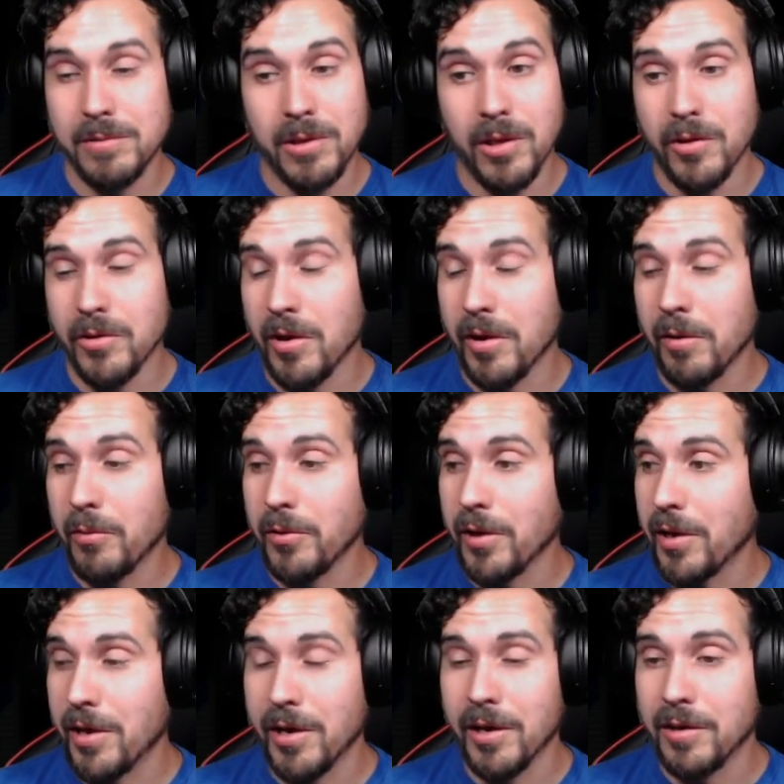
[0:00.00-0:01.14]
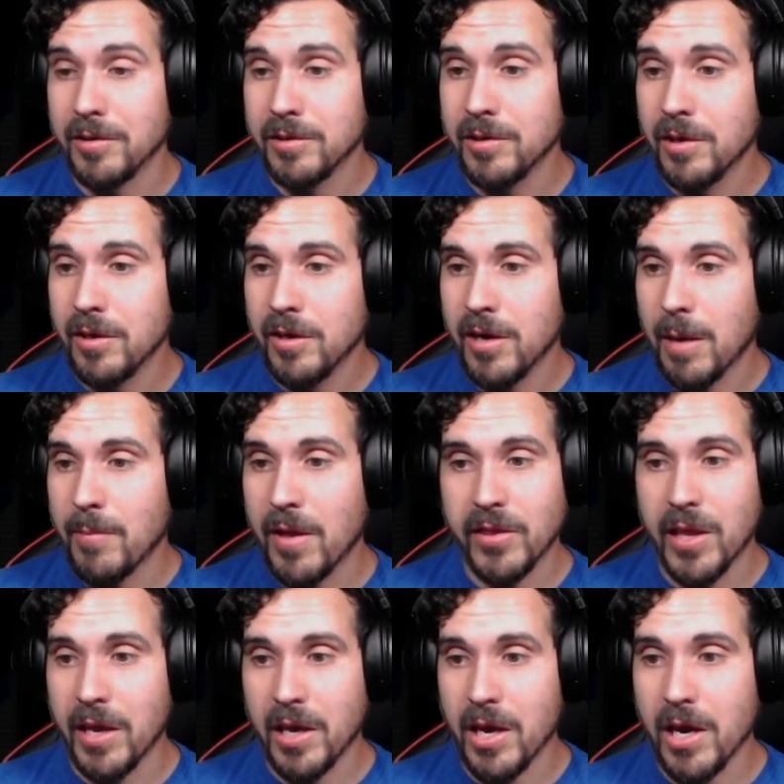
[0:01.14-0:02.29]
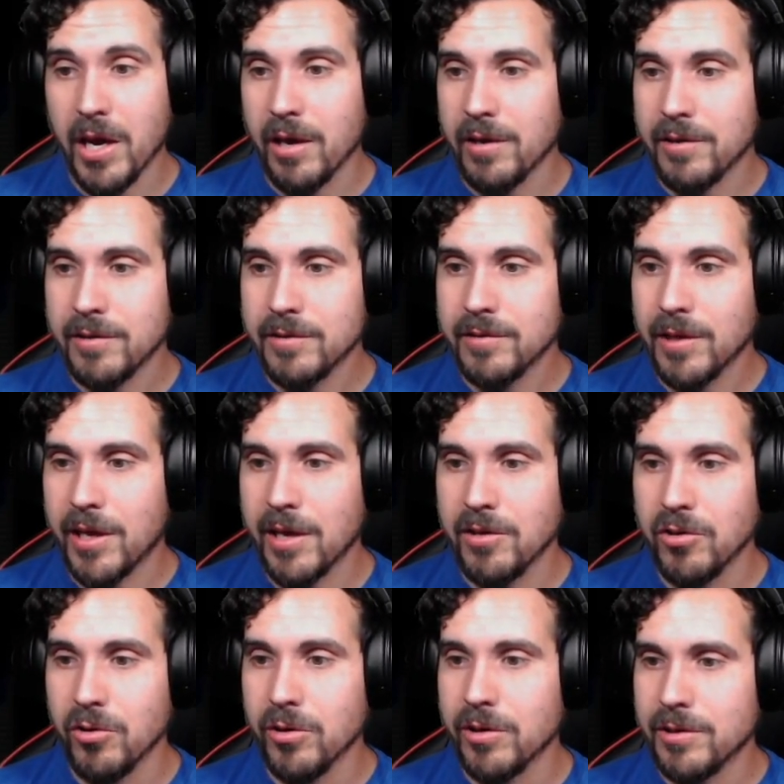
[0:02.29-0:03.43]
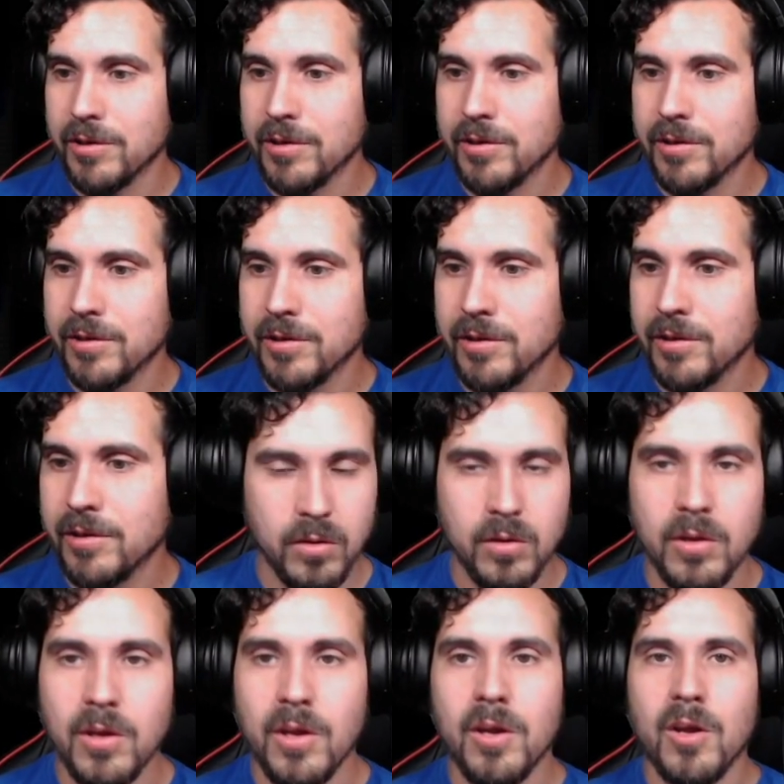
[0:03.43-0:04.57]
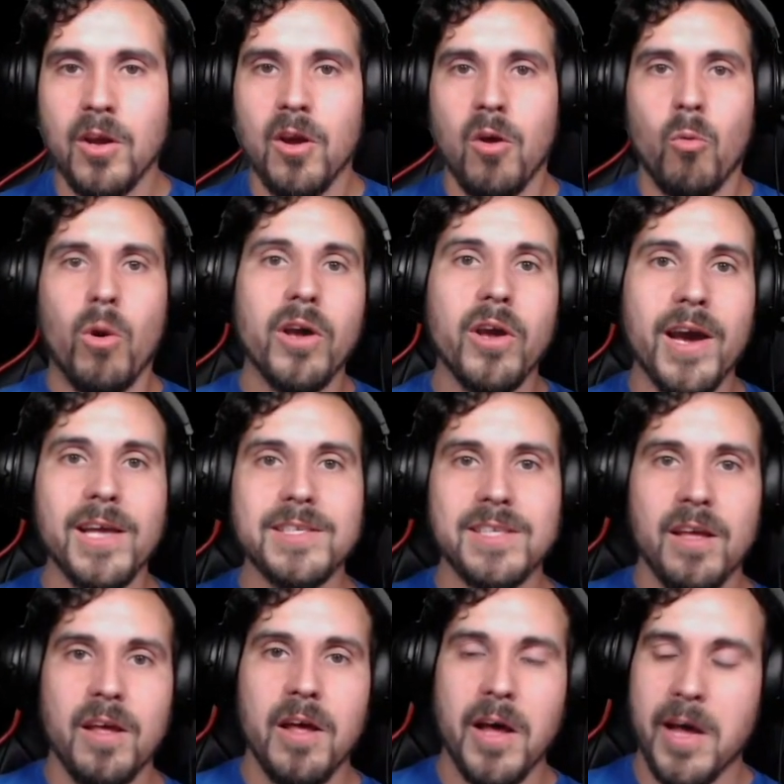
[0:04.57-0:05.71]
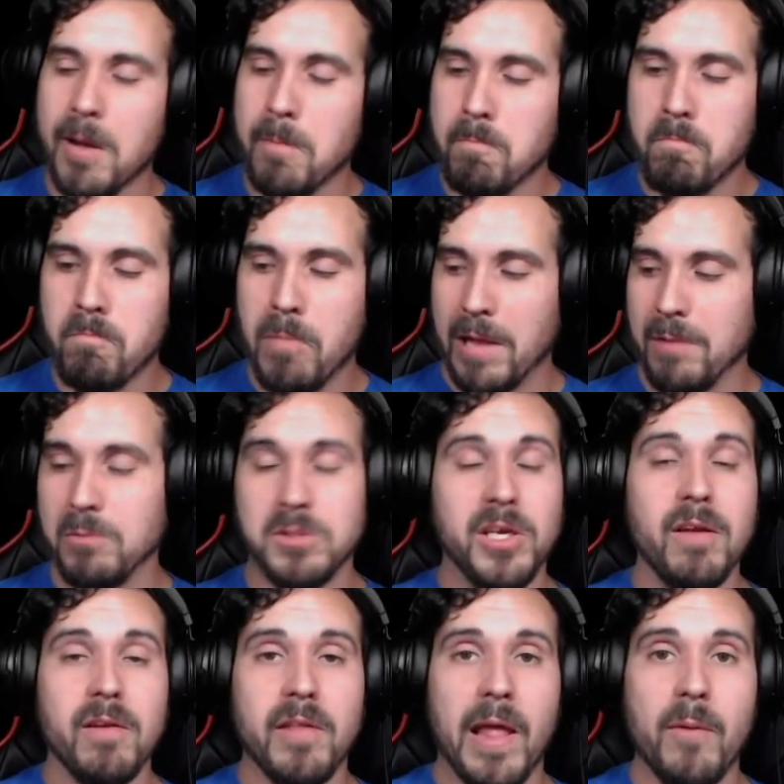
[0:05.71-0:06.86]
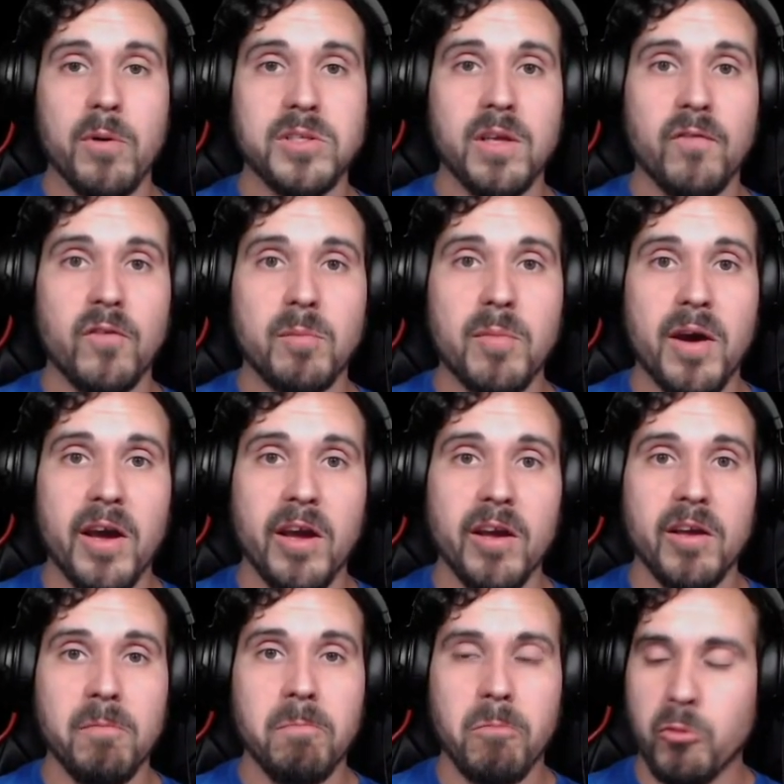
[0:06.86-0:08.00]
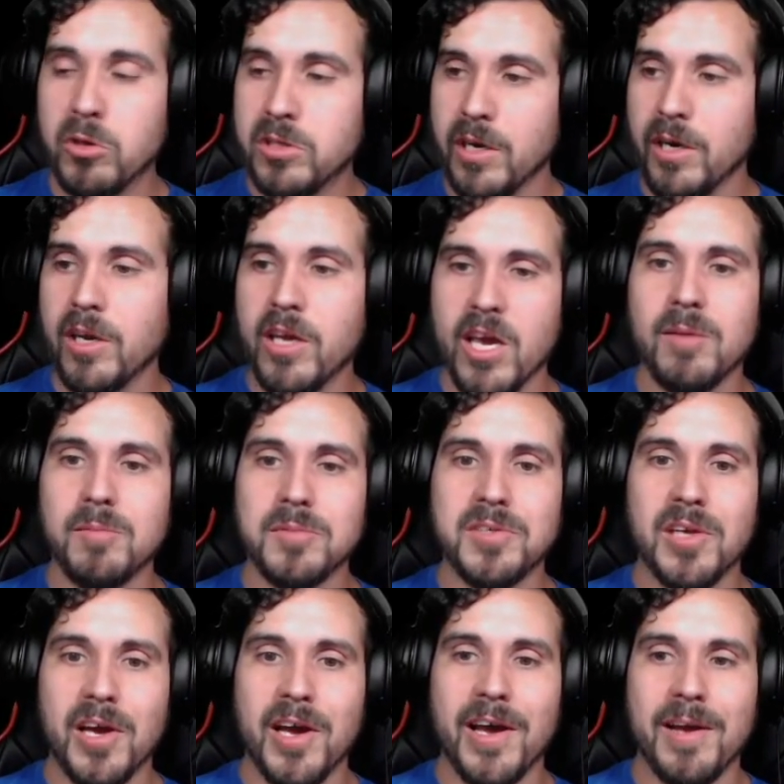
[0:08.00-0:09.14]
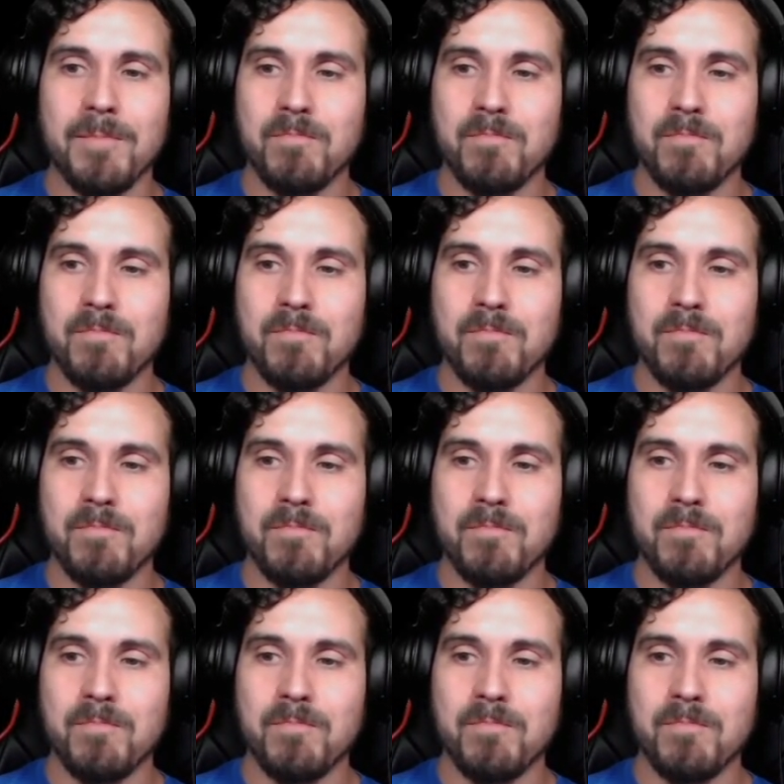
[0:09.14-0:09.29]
you know, I don't think I can. I'm not that guy. I can't do it. Well, guys, uh, that was it. That was it for my three scary games. Uh,